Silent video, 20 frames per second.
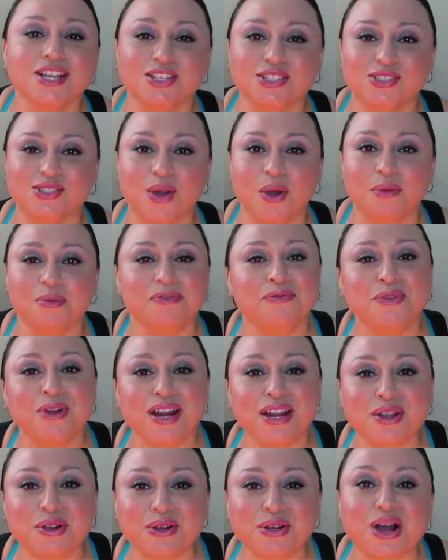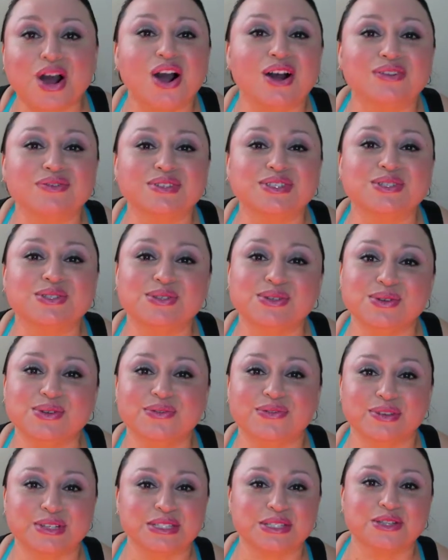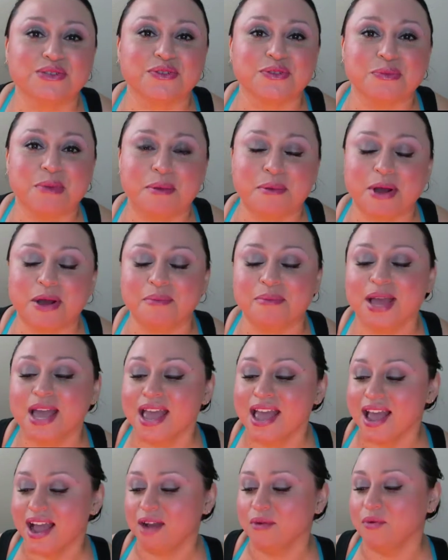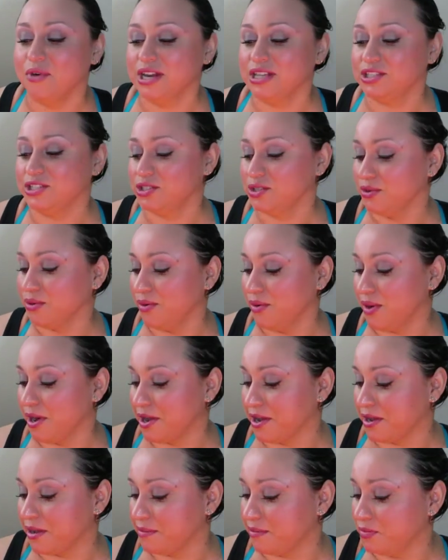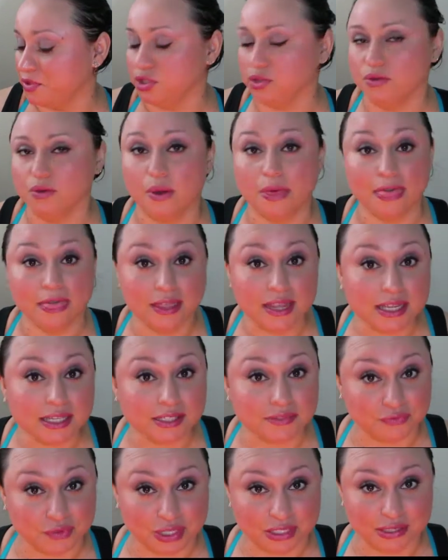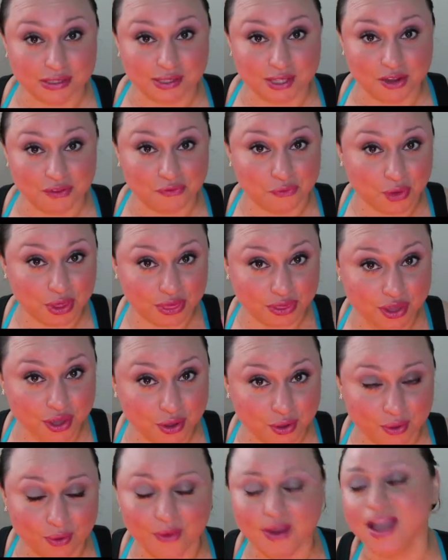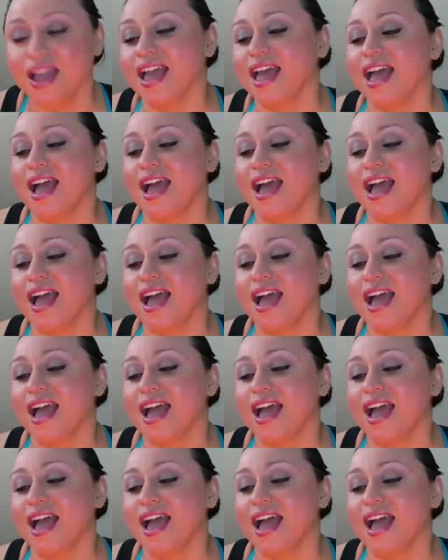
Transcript: So before I go off and do fun stuff with my mom, I wanted to do this fun stuff with you.